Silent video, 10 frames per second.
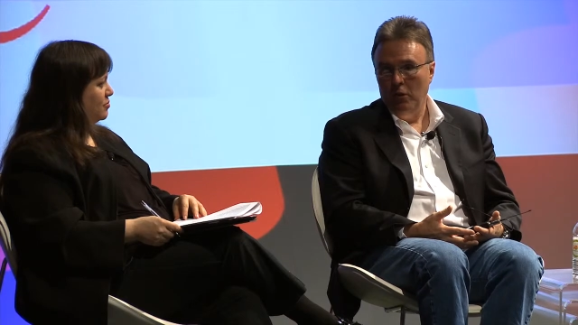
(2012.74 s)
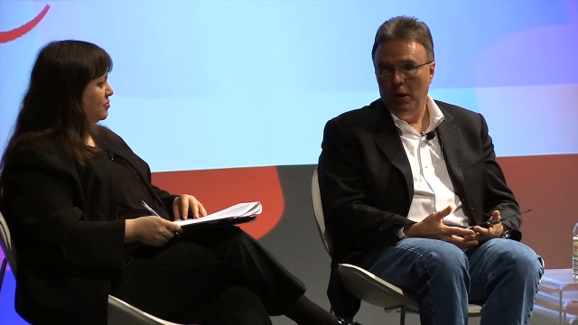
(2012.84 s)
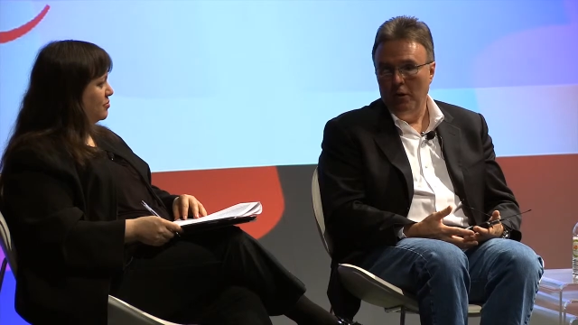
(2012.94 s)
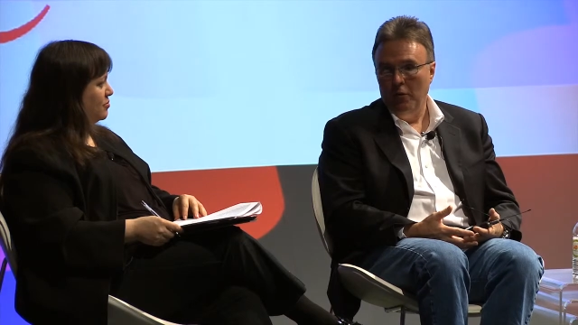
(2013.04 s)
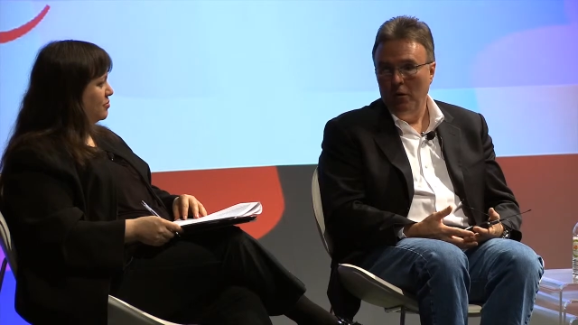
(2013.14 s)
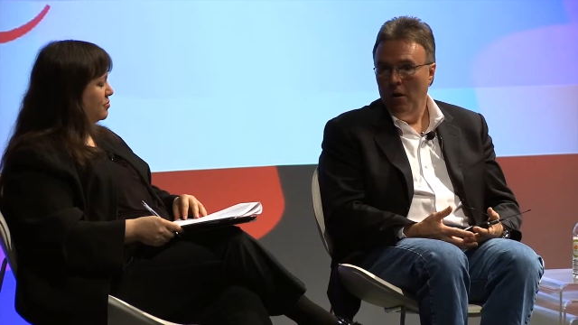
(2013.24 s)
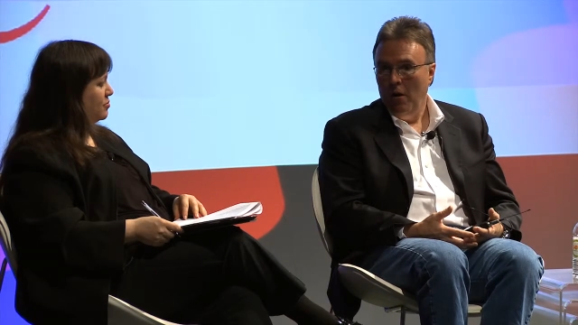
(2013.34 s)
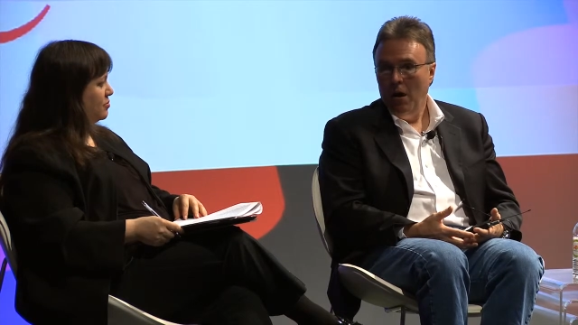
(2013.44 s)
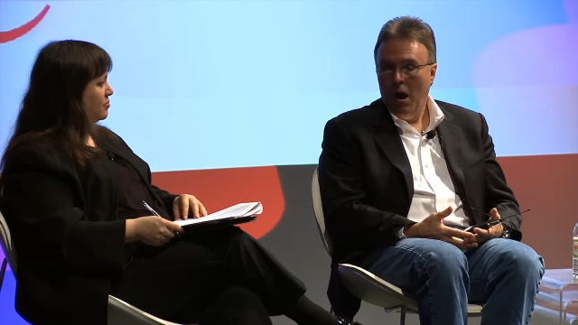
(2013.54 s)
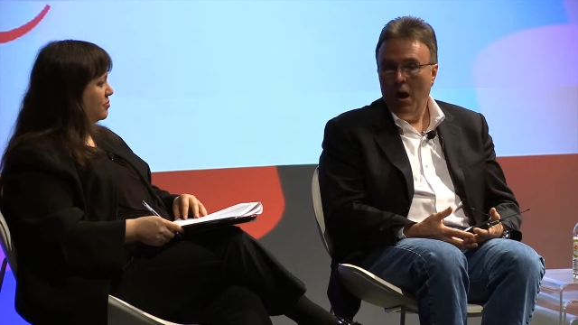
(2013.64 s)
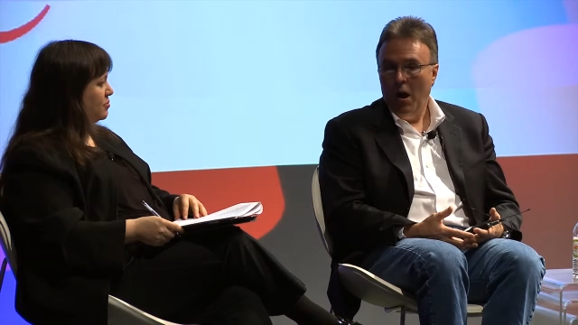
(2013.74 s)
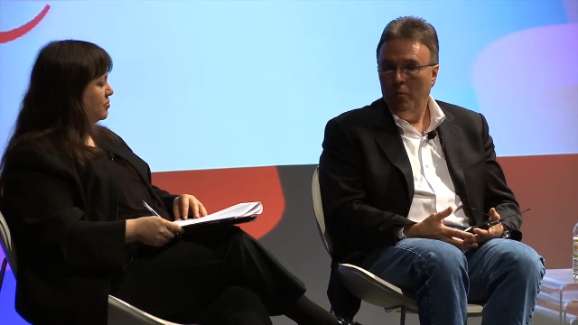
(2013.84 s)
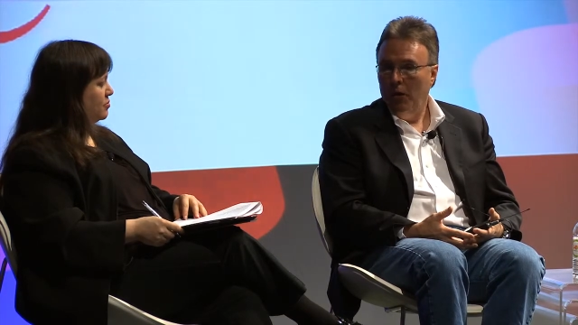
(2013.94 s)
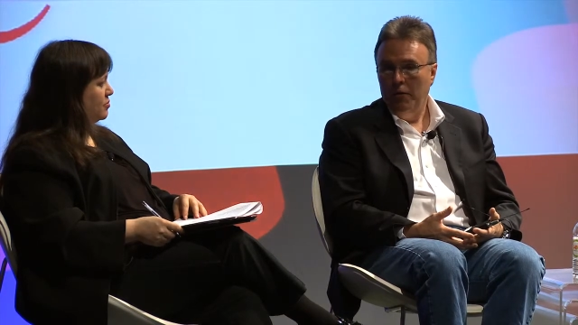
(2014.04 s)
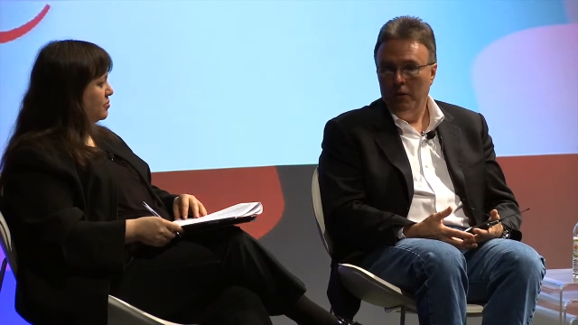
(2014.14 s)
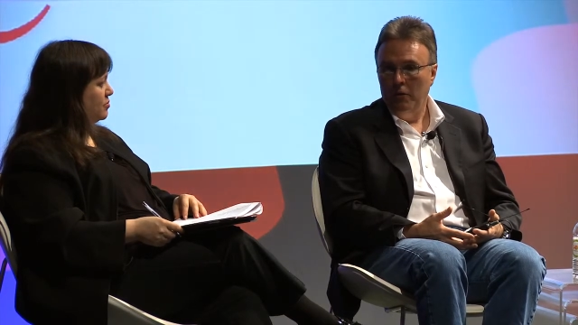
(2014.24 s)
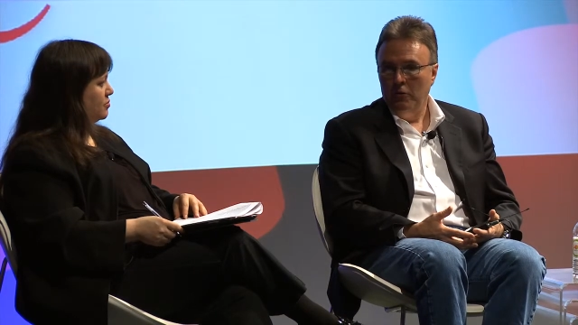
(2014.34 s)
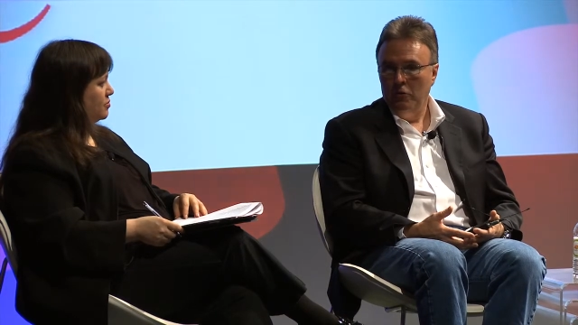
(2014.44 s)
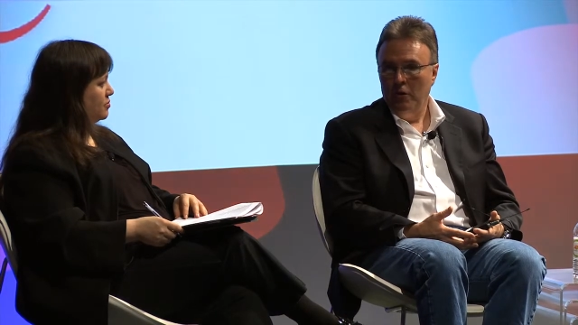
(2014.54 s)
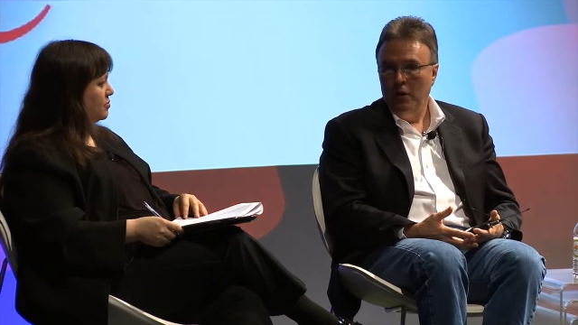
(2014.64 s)
Speaker 1: together, but I think
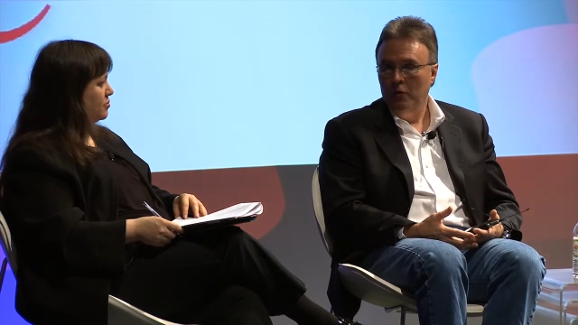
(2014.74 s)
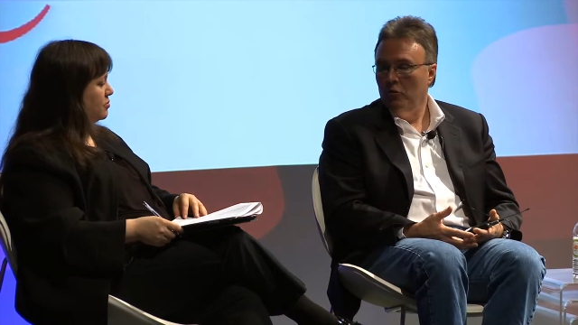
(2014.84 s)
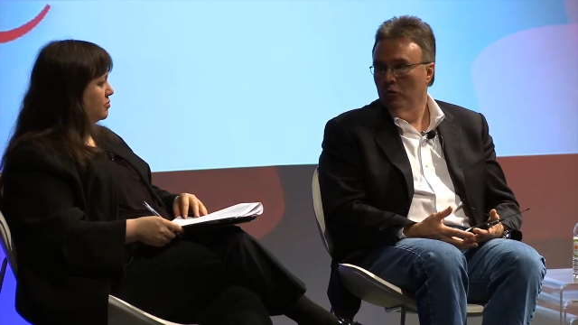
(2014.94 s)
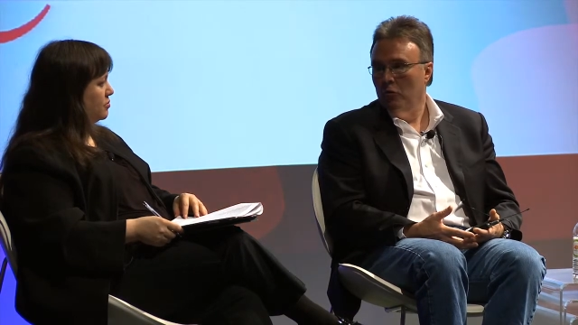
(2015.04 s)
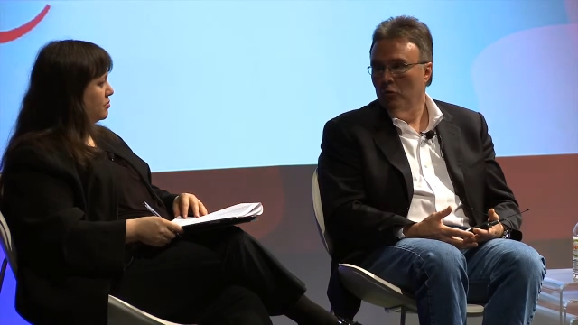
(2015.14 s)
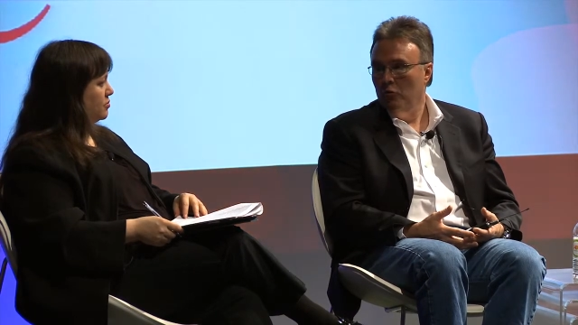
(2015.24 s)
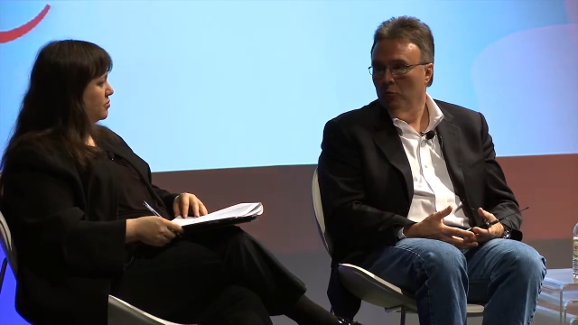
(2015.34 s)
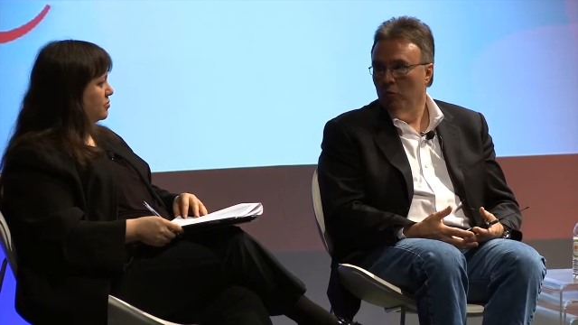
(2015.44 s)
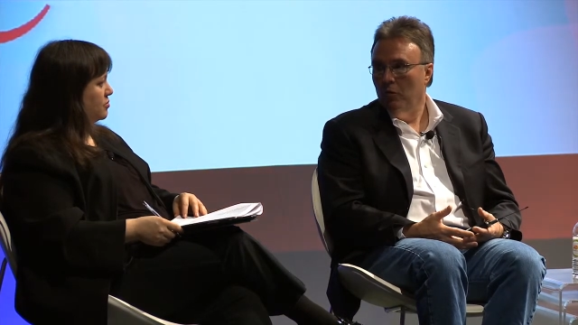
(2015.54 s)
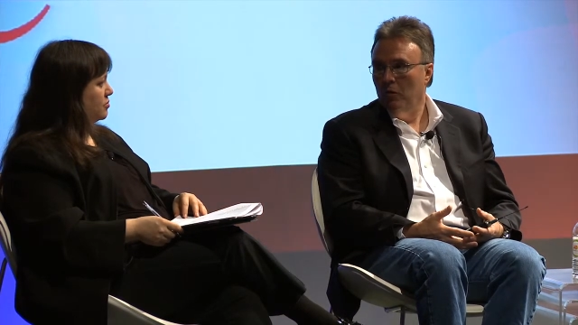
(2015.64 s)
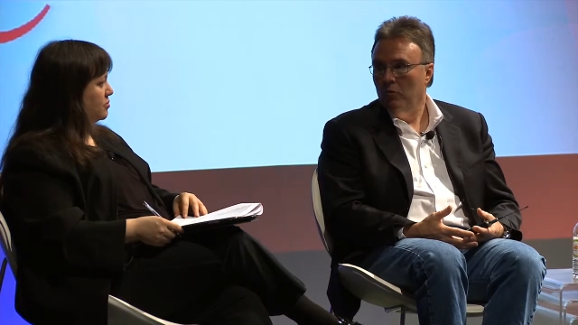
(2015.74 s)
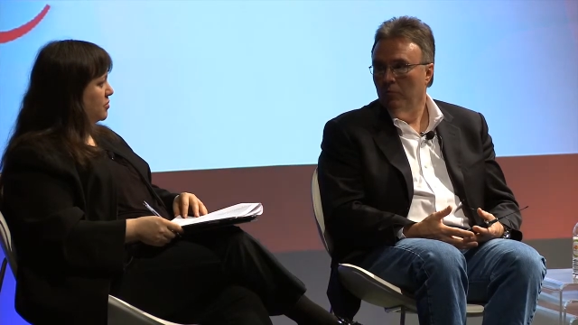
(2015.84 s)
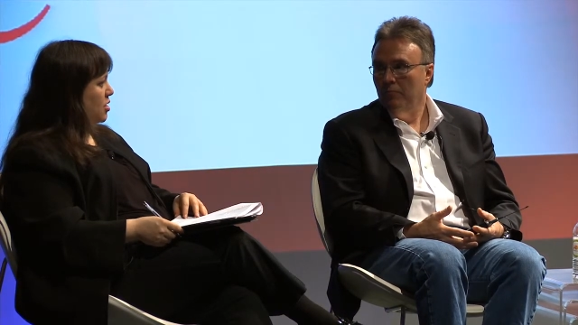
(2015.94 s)
it's going to yield some good things.